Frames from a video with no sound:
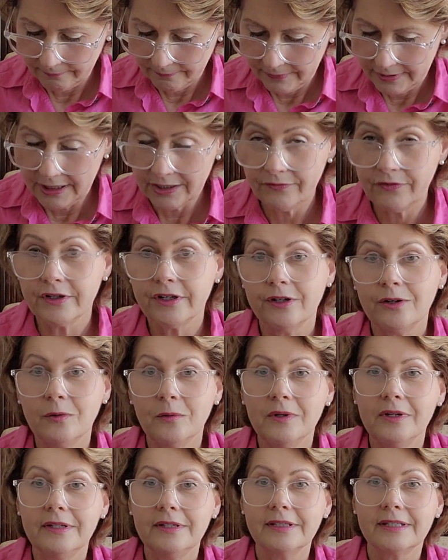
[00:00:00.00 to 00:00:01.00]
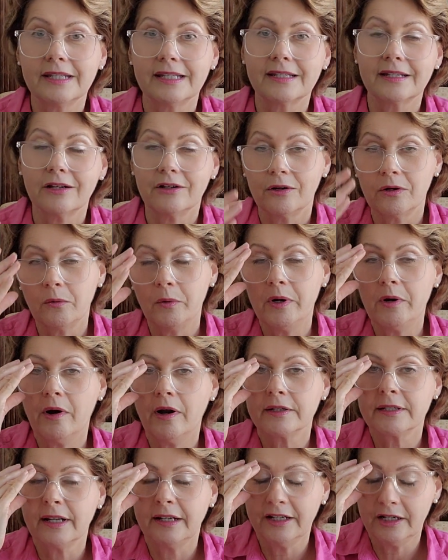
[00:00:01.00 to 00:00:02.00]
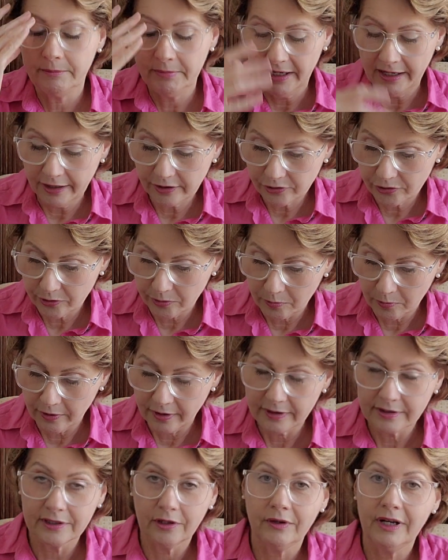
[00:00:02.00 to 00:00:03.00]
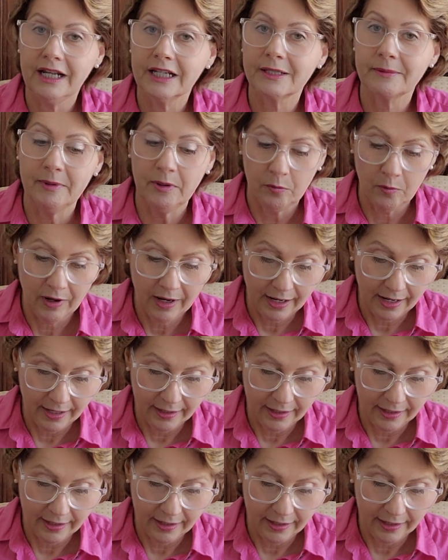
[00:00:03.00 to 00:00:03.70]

difficult ones. It requires a little bit extra work. Don't ask me why.